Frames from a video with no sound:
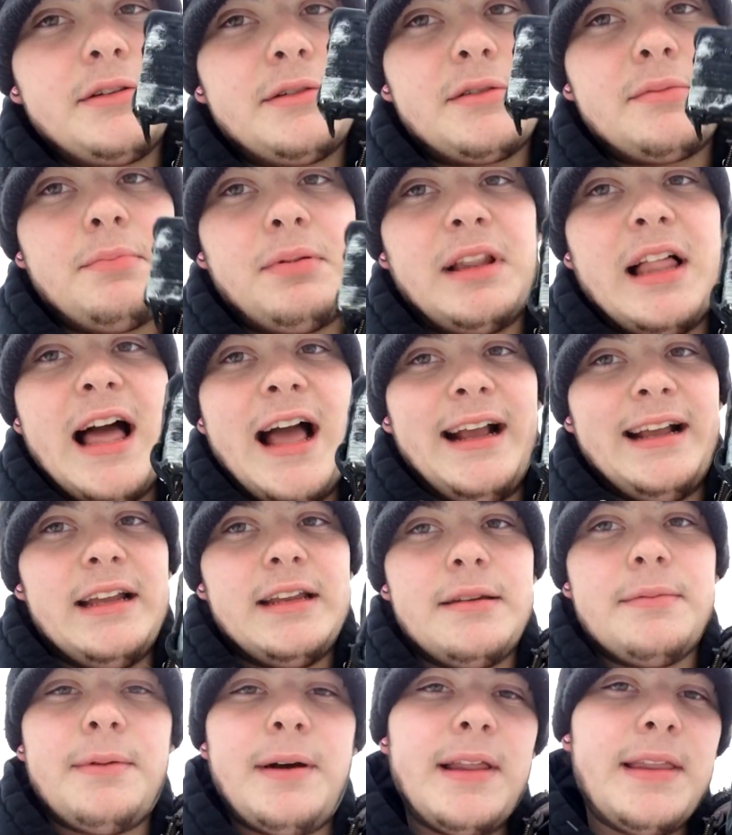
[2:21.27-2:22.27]
It was
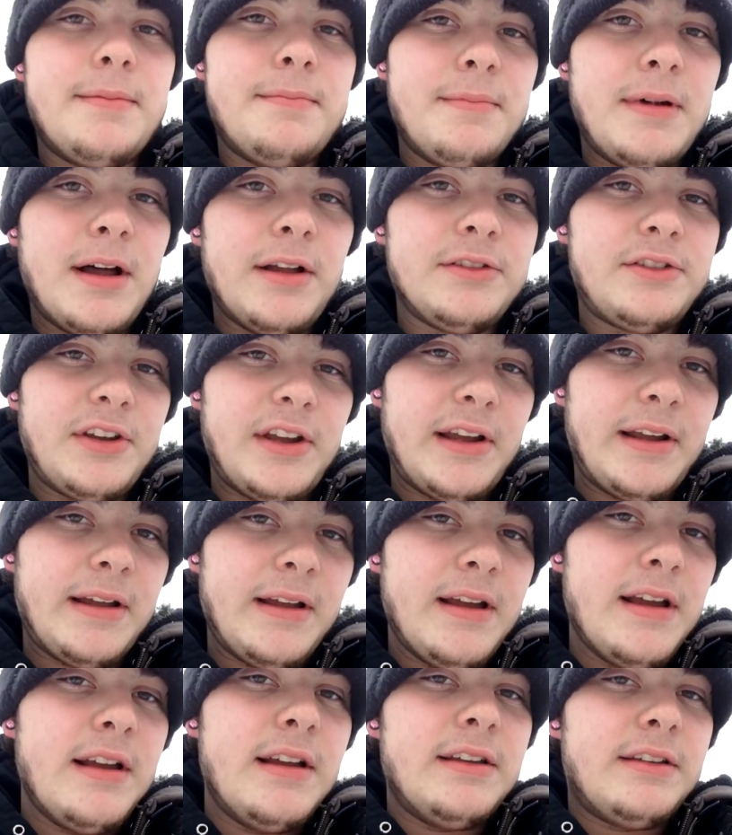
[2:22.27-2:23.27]
blackened by the melting
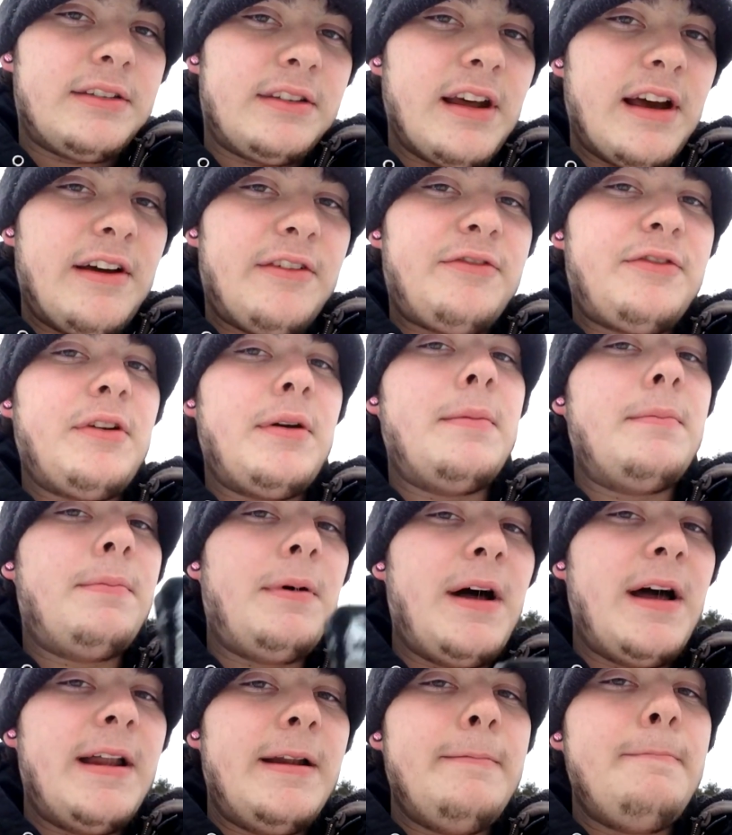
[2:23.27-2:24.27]
stuff,
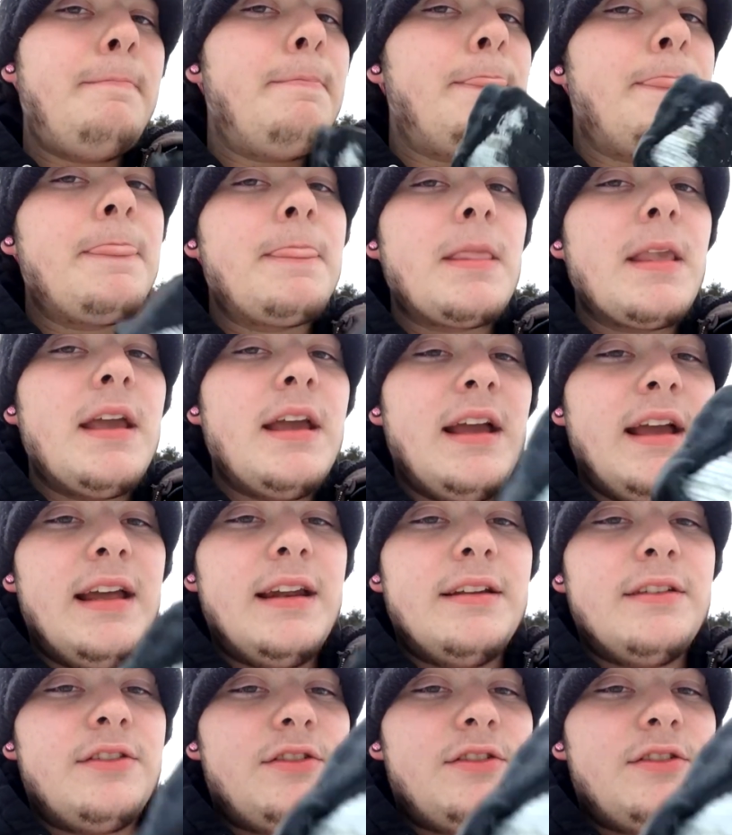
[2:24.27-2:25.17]
but it is